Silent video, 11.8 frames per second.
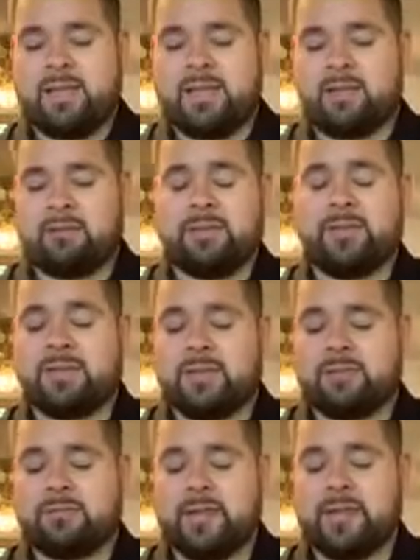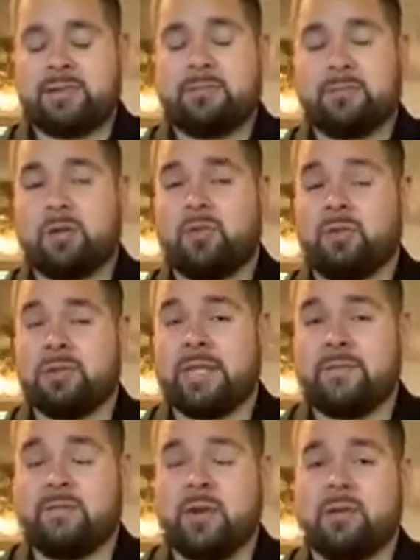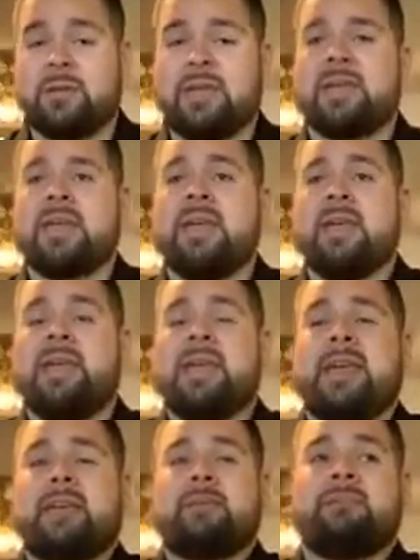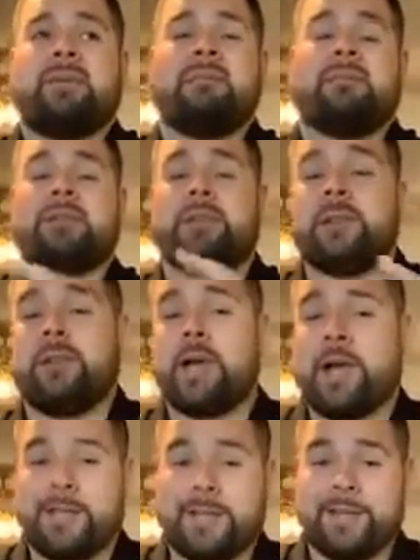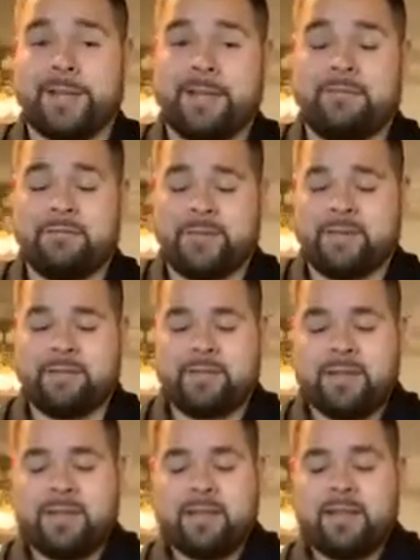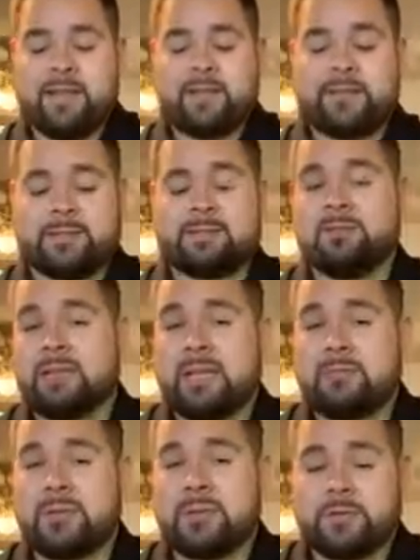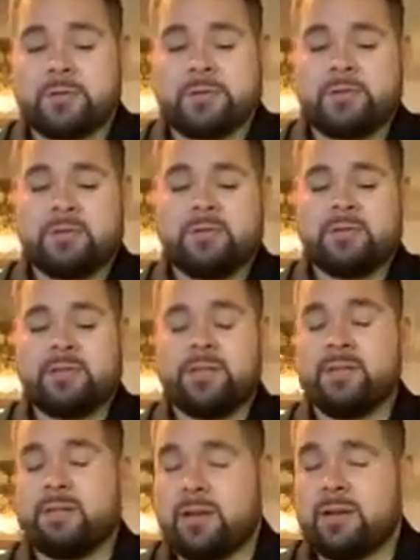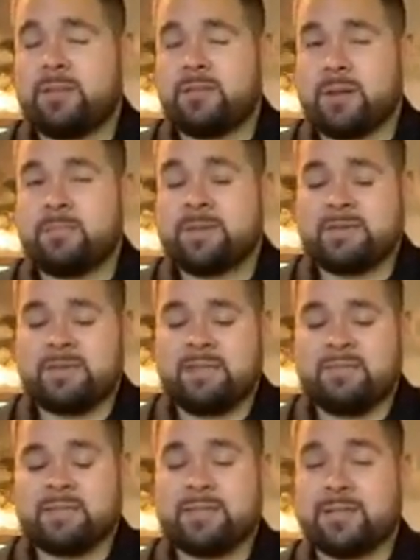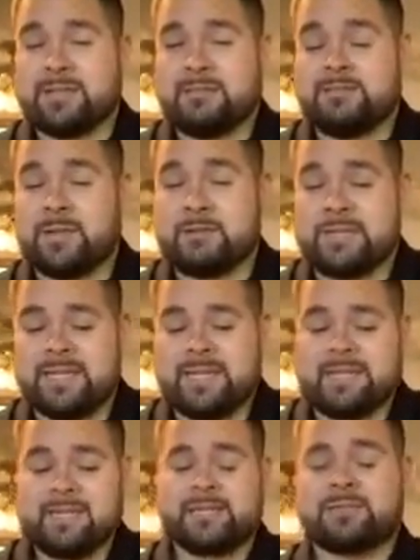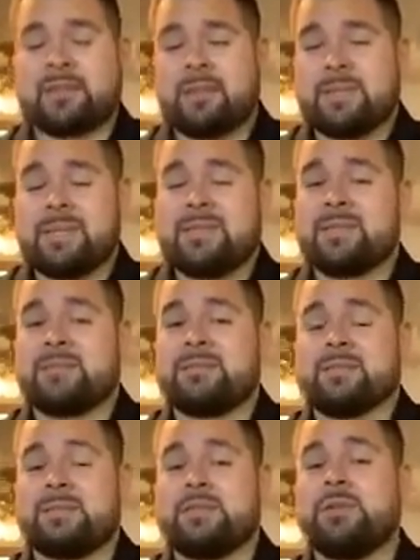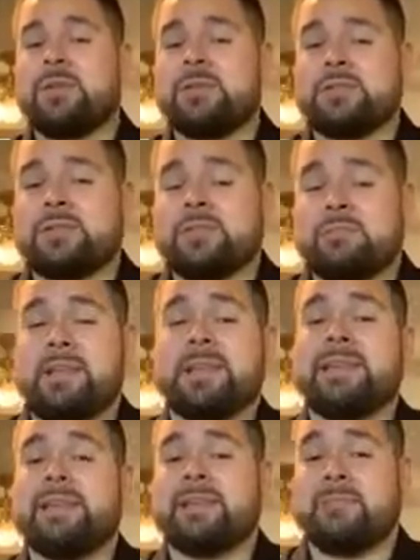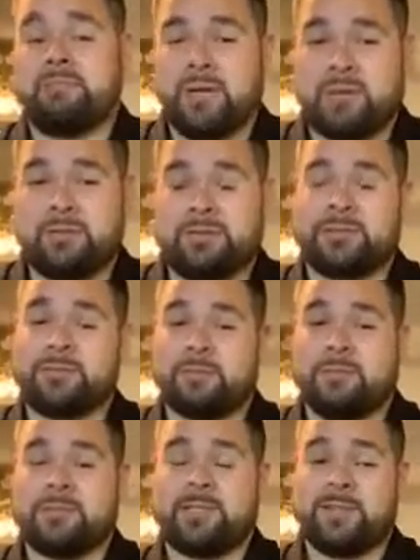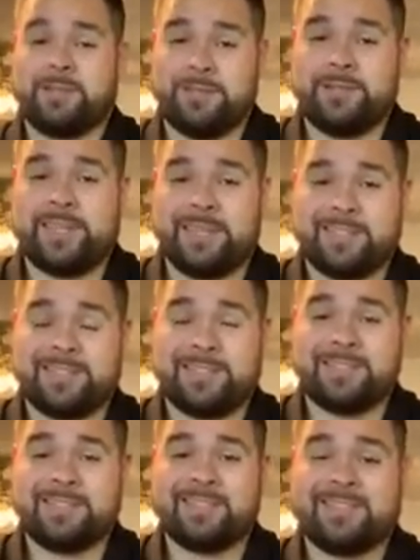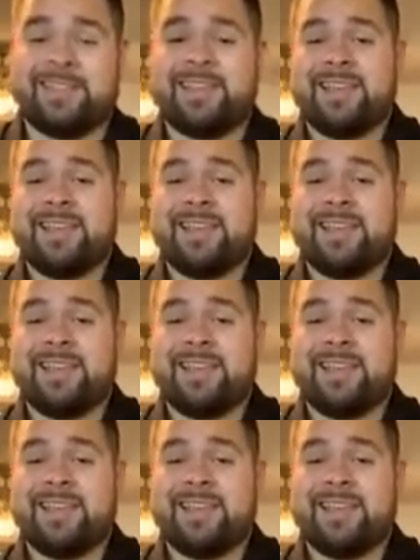It quickly created a cult-like following and people could not get enough of it. The School Library Journal on November 11, 2015 described how there was 200 million bottles sold here in the United States.